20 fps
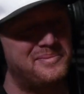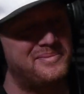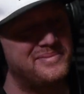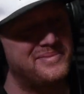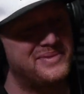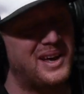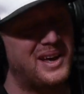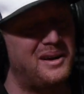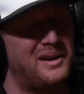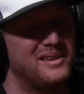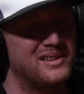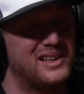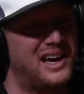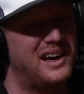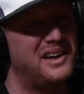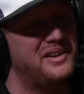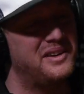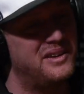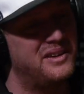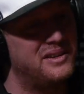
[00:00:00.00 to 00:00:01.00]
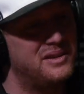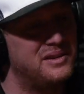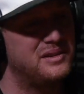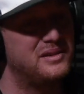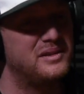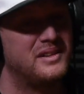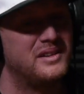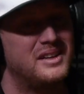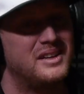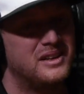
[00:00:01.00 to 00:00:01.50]
that kind of
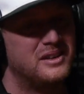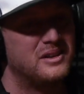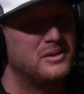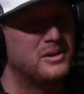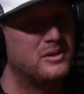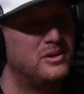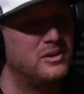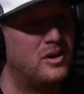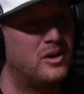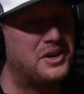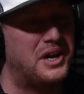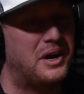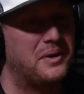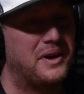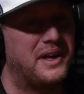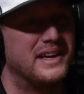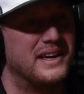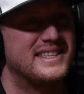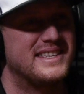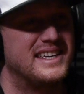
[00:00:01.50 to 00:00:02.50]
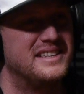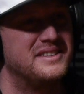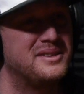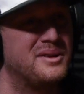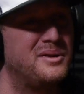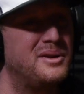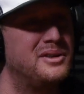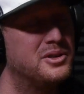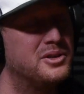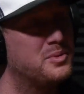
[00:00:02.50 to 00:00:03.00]
lockdown kicked in, so
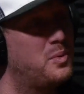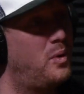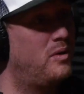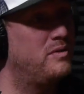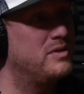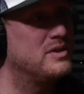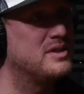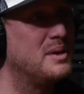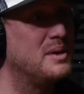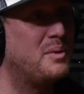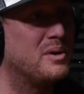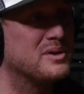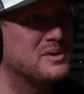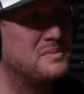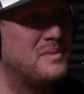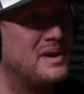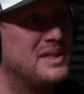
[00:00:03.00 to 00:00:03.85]
it just obviously wasn't meant